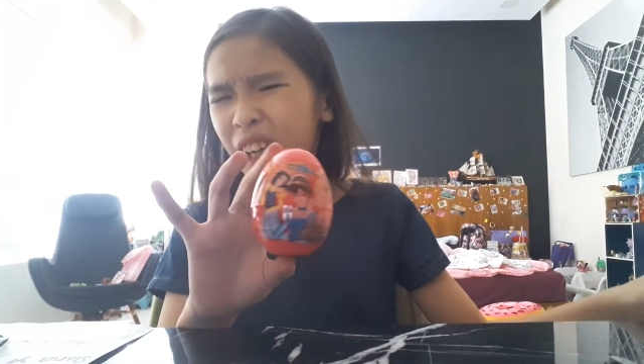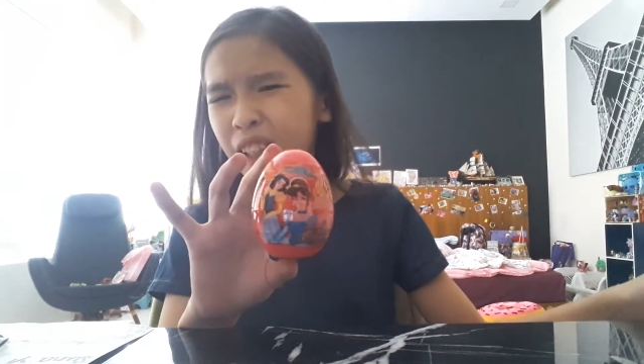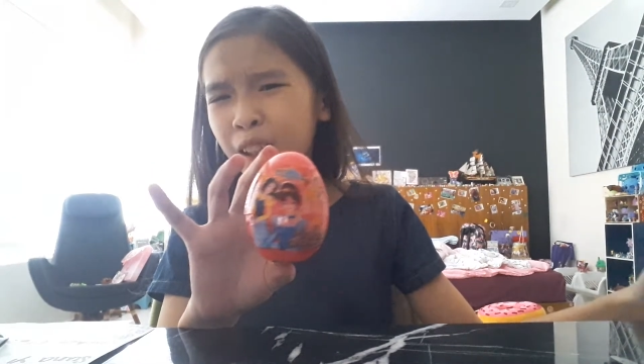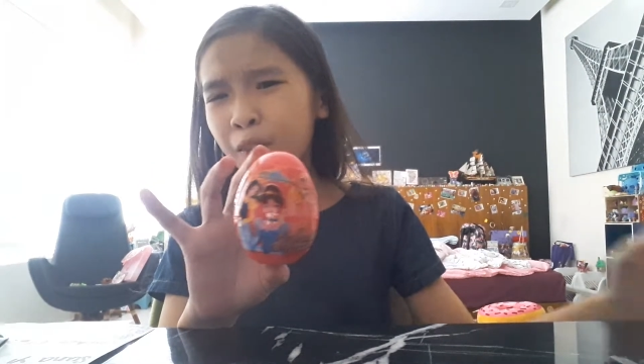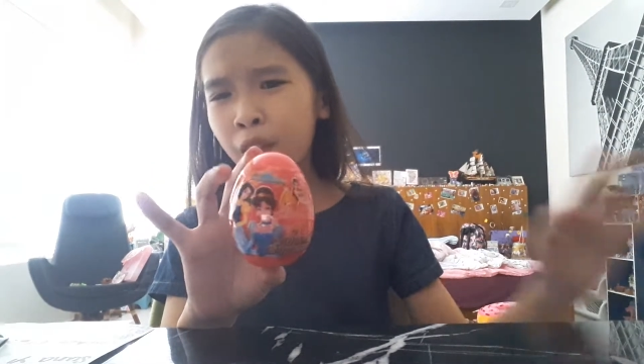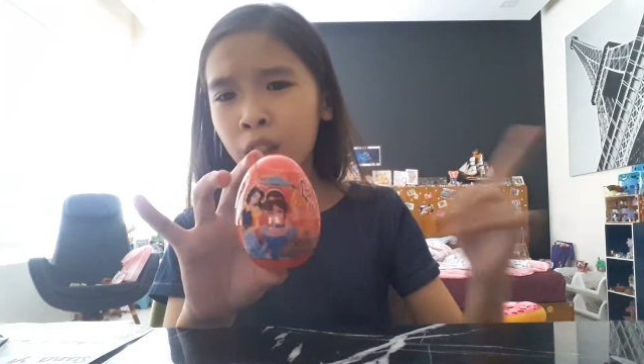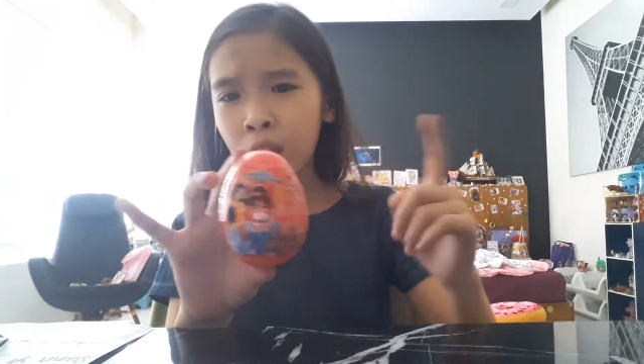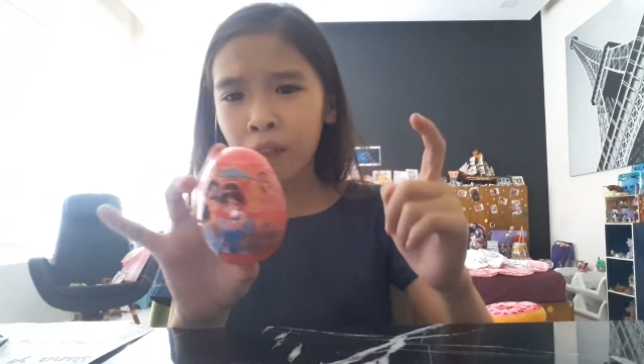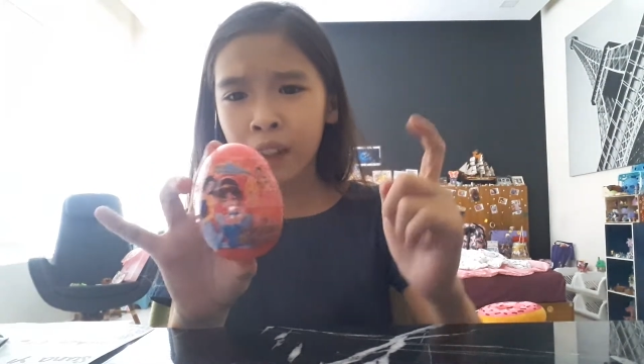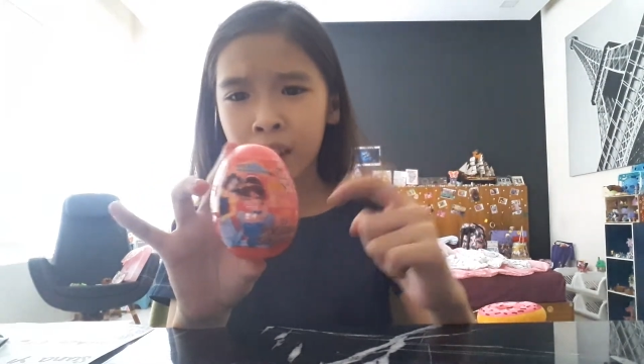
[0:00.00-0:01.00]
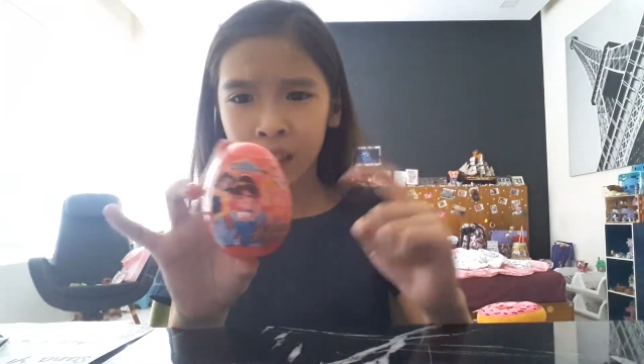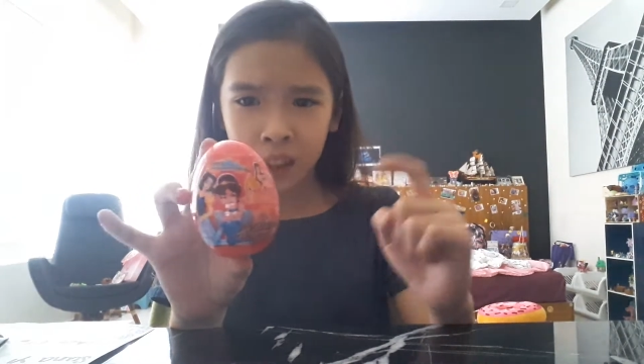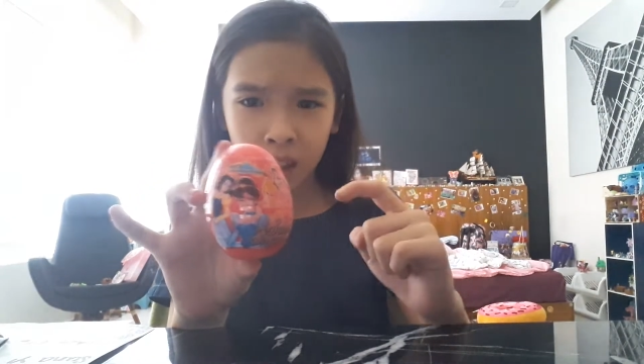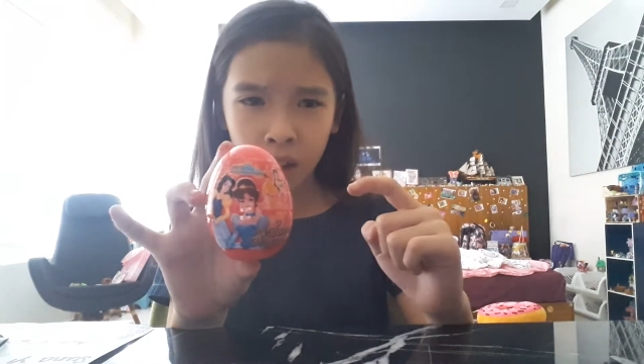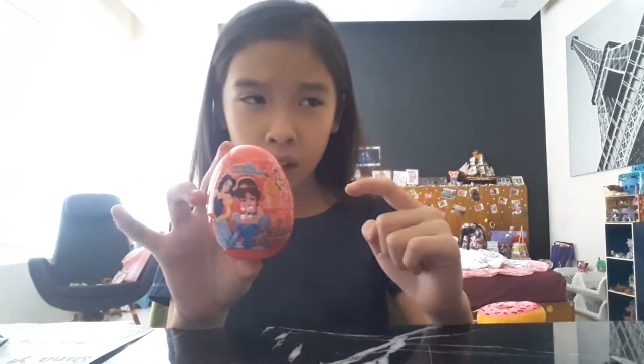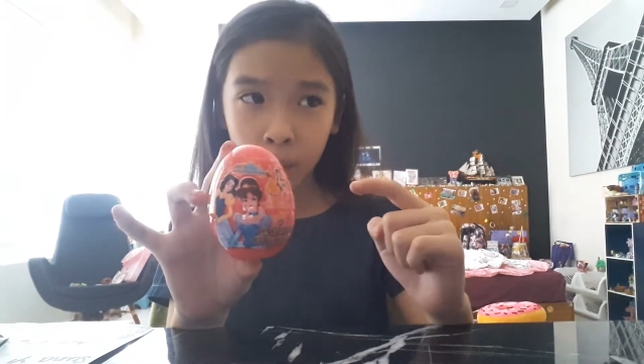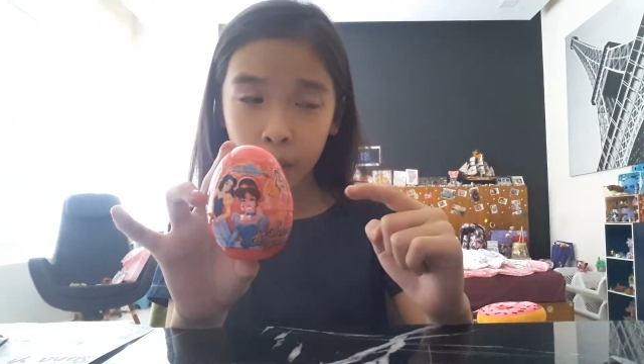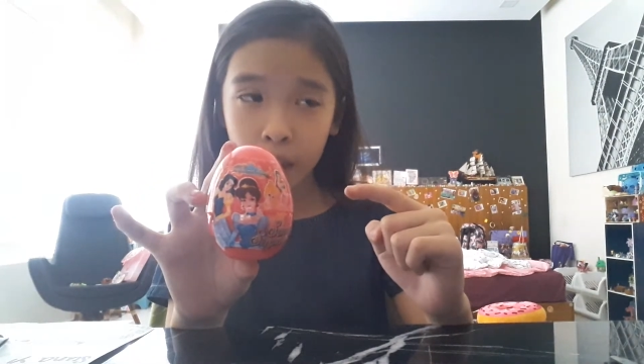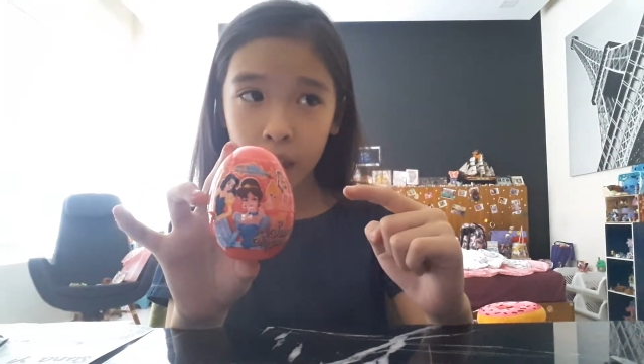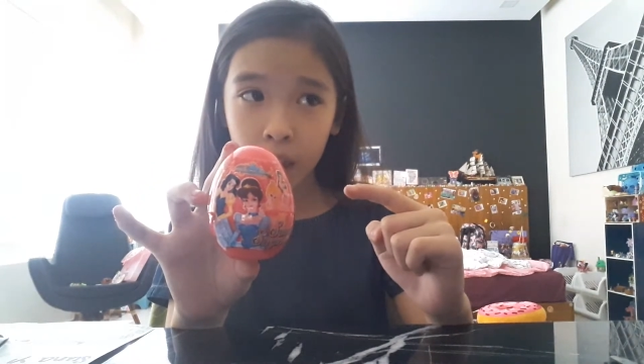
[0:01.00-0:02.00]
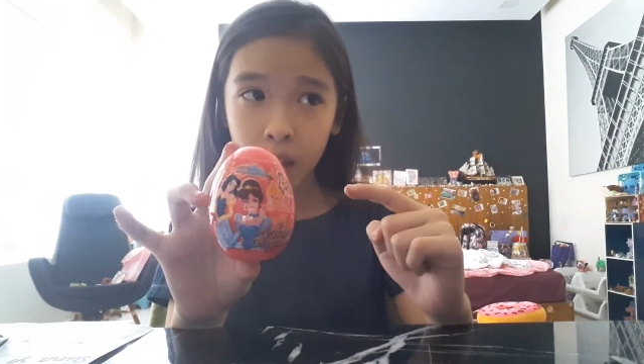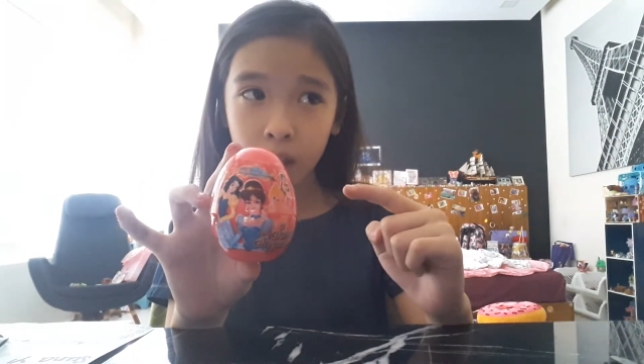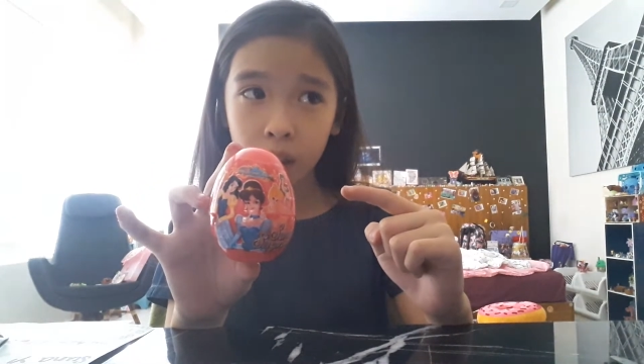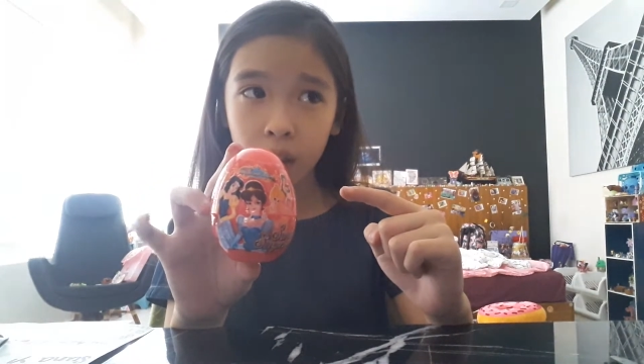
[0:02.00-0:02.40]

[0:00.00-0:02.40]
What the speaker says: I not very love like these kind of surprise eggs.